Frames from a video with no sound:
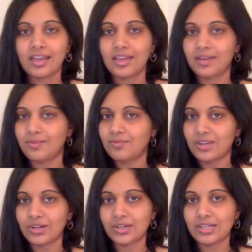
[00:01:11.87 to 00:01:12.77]
am
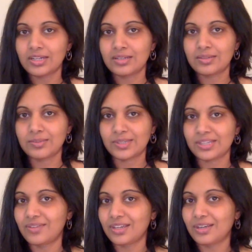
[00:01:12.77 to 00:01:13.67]
very
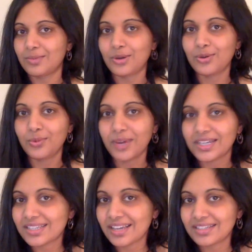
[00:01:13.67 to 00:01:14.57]
specific about who
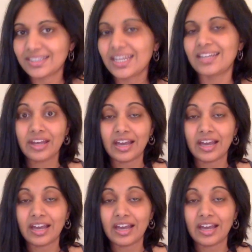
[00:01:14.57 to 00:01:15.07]
I decide to date.